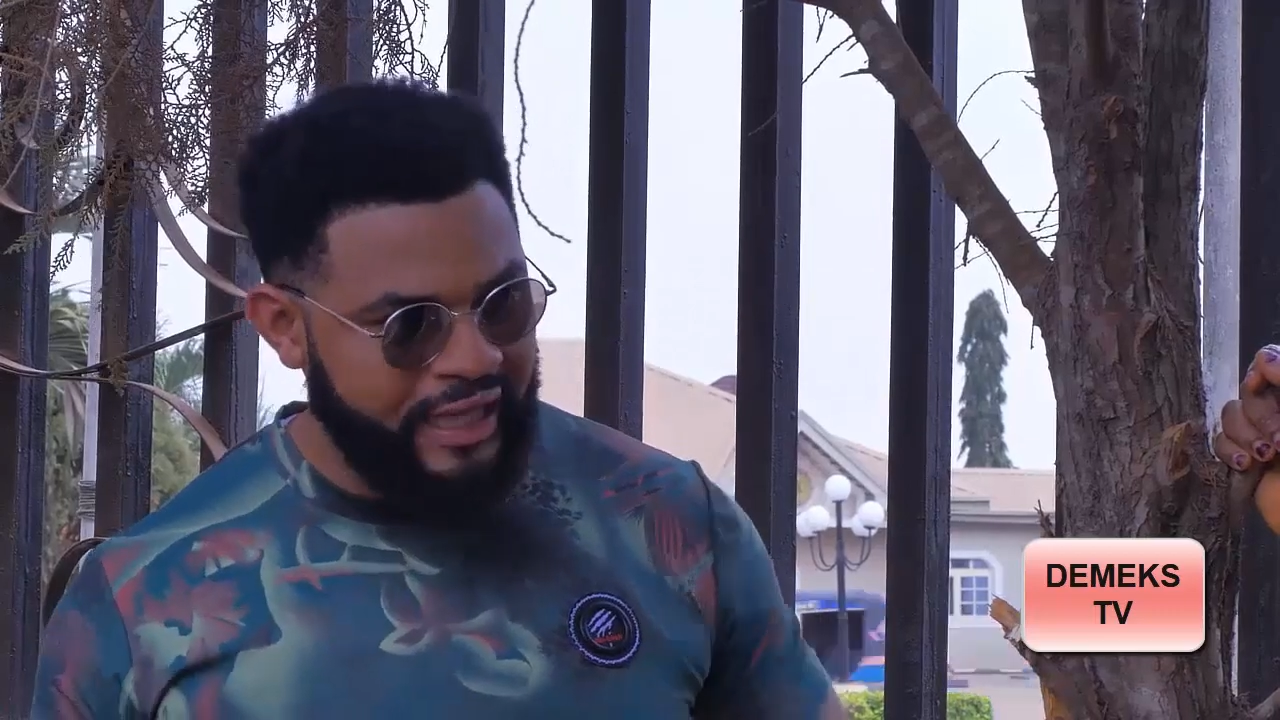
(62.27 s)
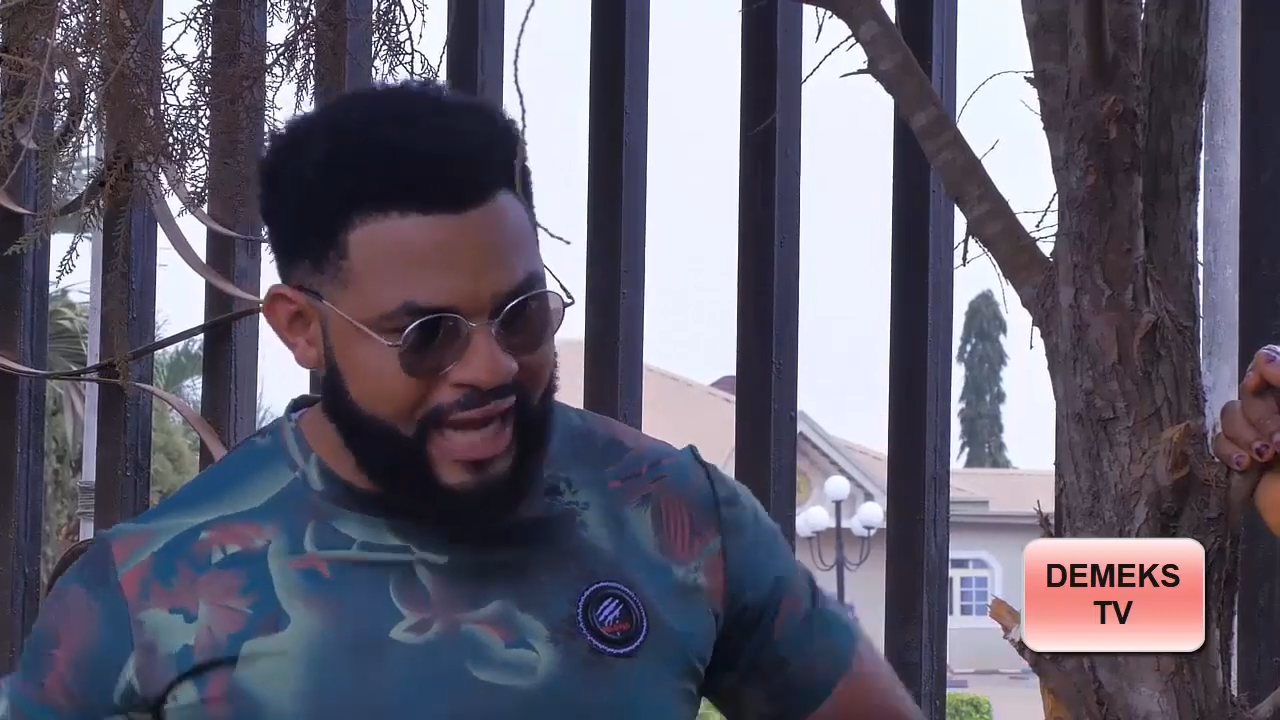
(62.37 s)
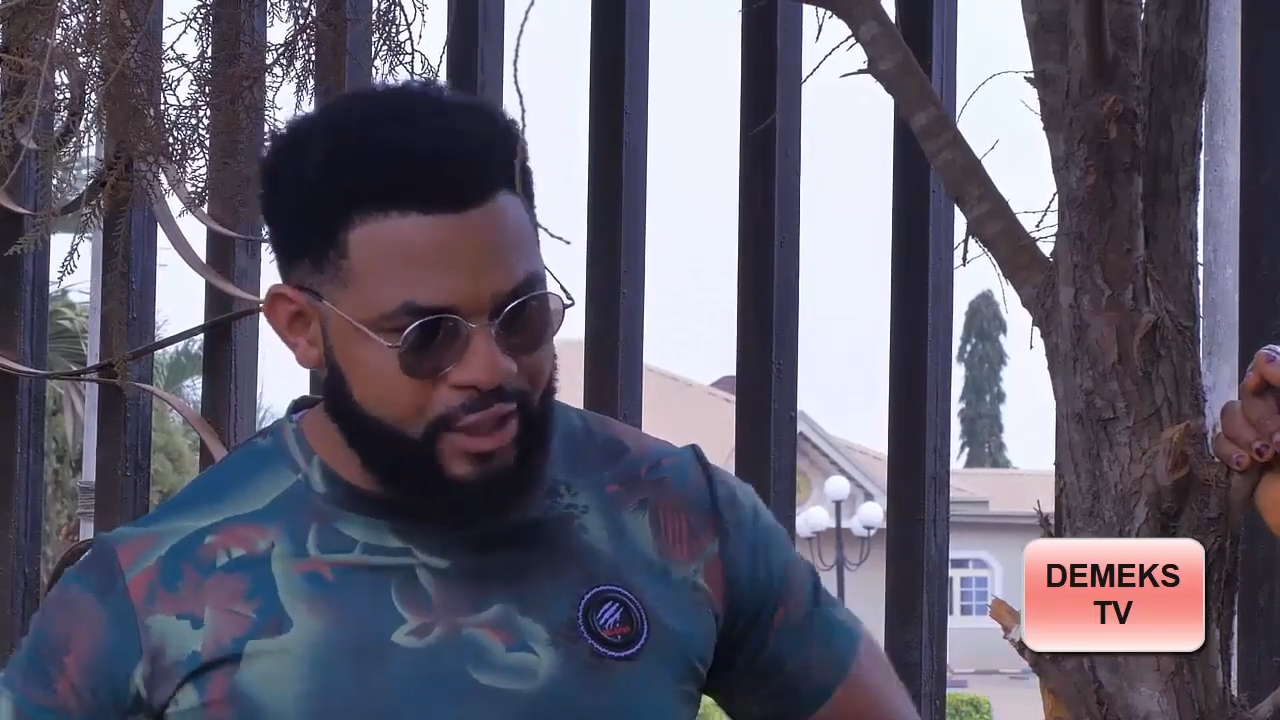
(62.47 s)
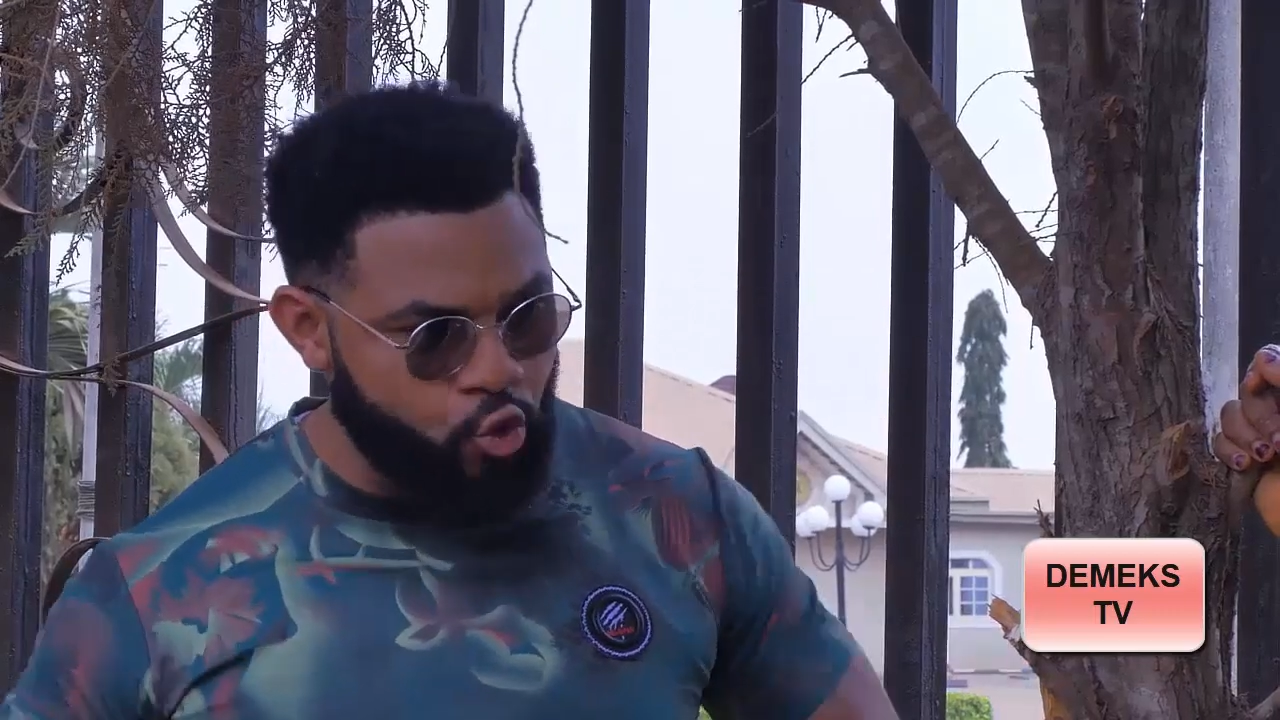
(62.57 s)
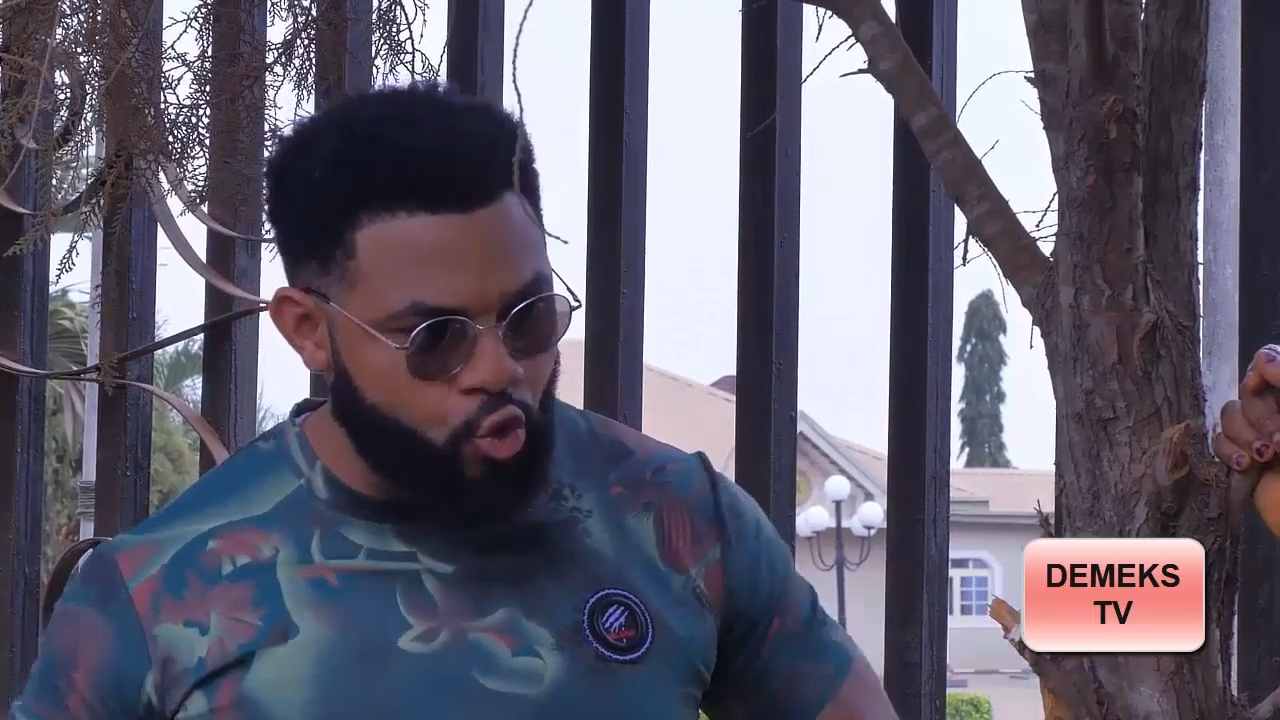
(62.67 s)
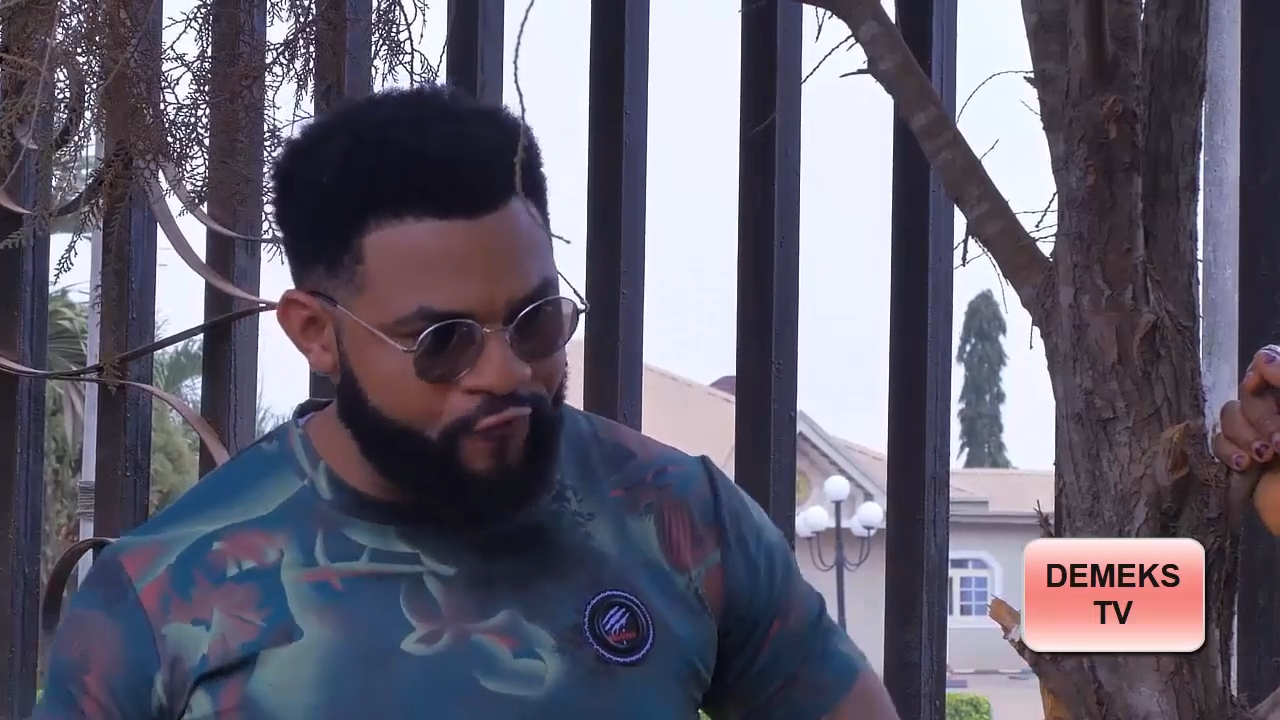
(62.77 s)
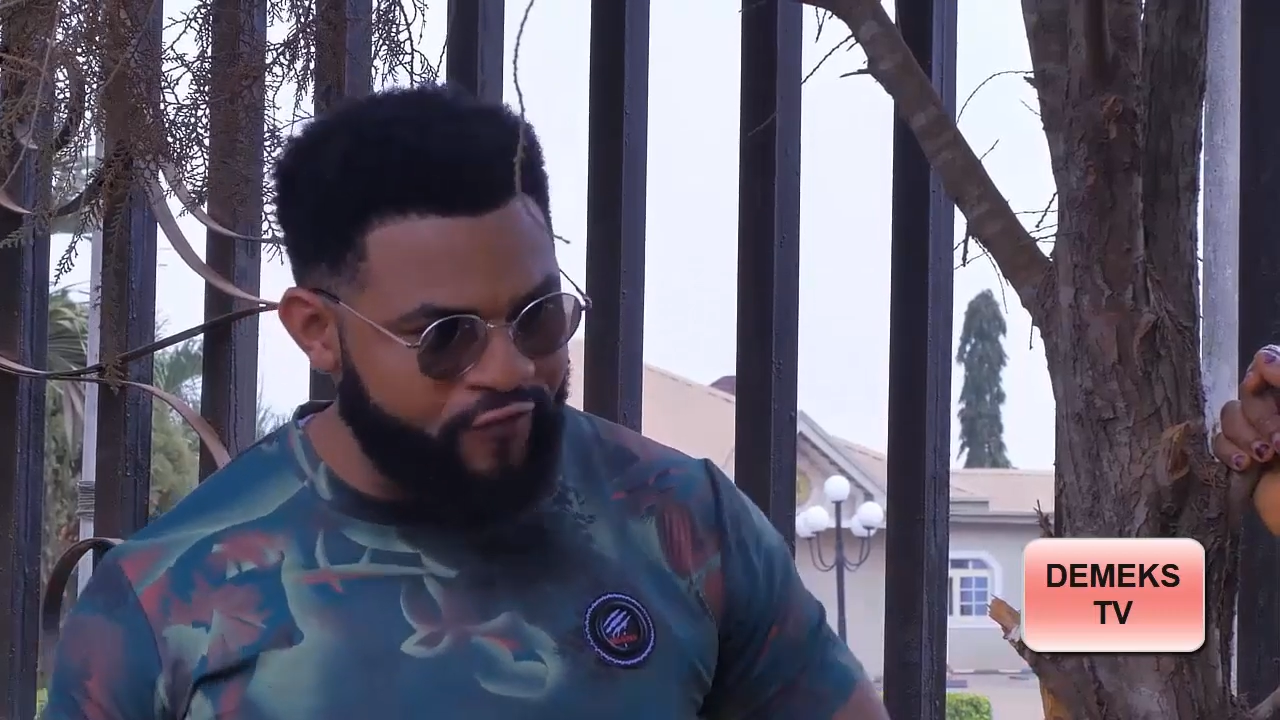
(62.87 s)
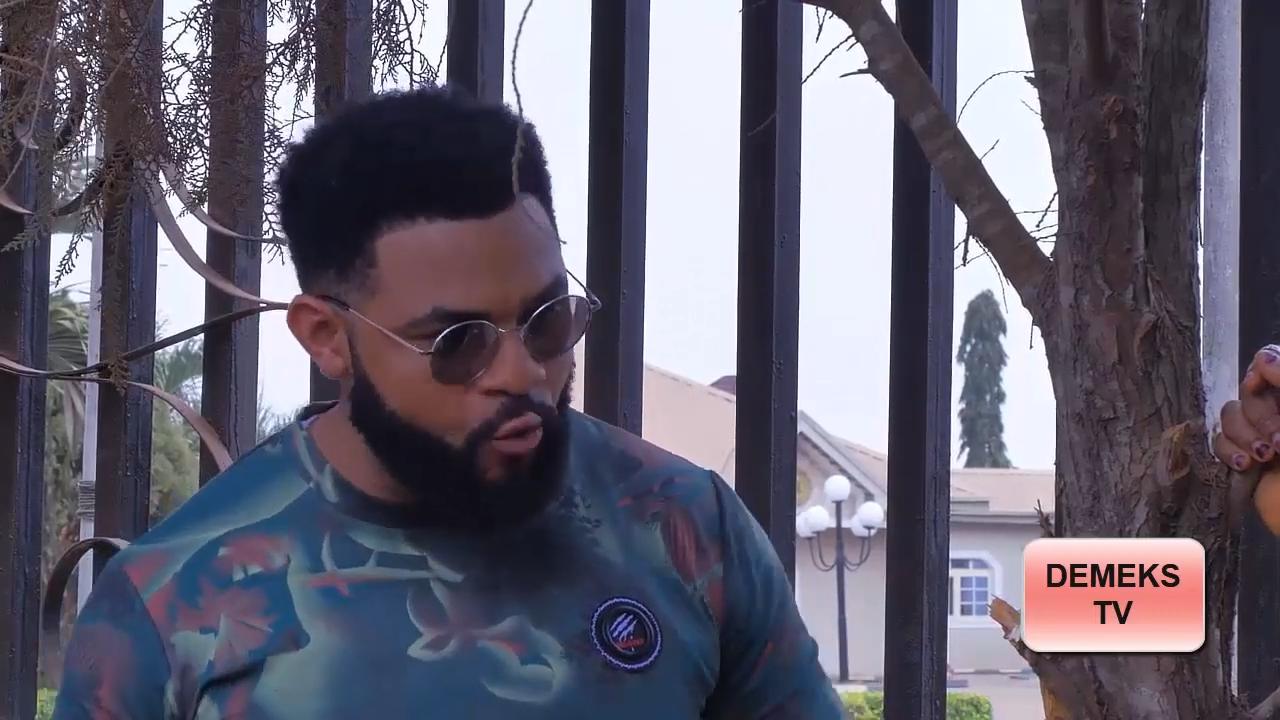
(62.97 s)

that took off